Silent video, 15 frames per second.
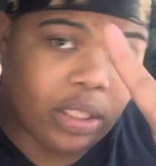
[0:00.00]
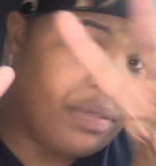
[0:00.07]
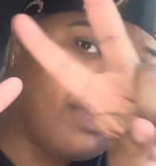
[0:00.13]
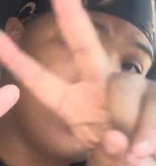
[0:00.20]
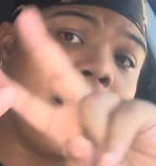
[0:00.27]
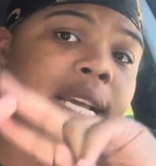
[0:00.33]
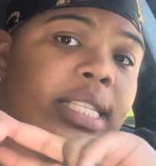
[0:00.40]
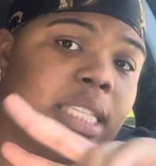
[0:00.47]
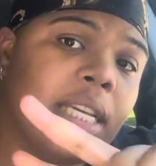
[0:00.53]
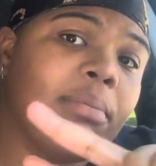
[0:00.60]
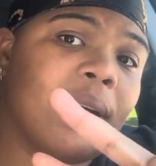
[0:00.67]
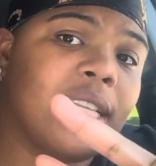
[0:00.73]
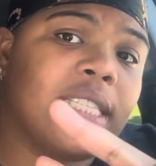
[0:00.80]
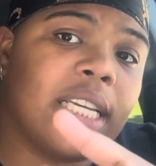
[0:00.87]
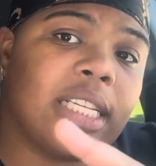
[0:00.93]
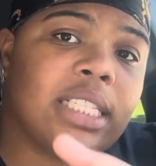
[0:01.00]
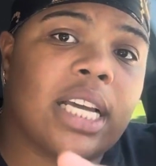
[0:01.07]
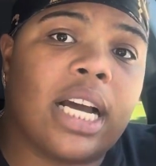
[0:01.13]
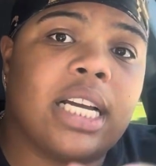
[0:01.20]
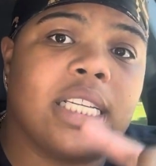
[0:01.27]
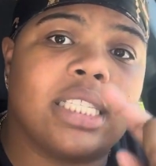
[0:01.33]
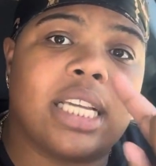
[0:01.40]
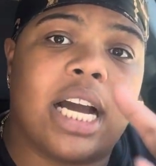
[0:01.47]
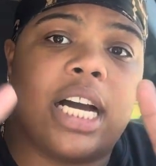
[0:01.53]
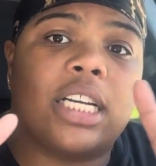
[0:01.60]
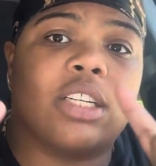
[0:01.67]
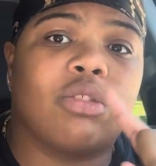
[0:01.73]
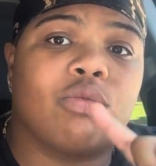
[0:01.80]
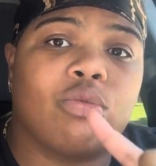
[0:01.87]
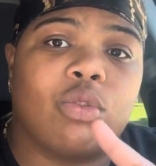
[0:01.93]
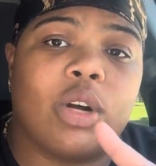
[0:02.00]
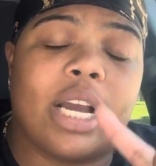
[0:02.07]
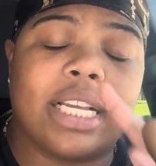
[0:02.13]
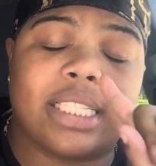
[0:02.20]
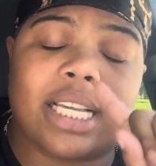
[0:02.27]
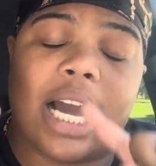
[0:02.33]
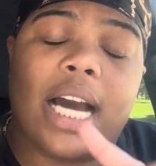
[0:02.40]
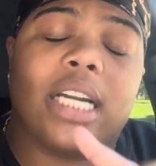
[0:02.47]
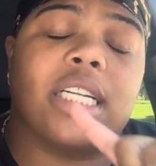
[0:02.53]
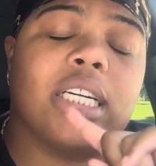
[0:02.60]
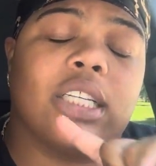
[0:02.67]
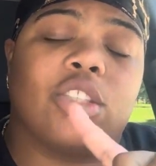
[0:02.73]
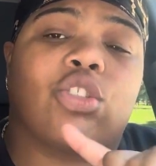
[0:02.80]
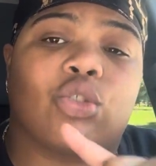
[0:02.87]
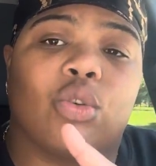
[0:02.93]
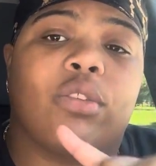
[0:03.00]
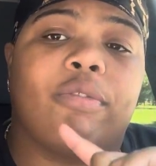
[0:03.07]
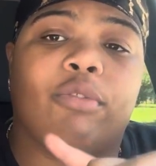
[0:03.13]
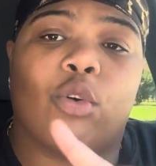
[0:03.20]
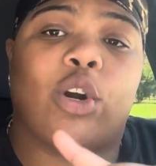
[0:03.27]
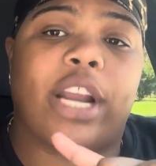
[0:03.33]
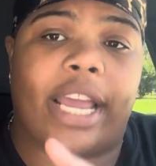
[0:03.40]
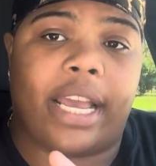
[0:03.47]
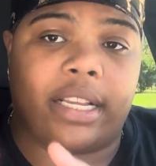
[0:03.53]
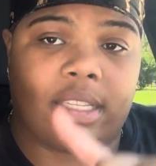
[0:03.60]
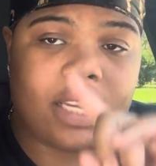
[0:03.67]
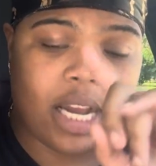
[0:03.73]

If y'all ain't see my TikTok, it's is it's the underscore four eights.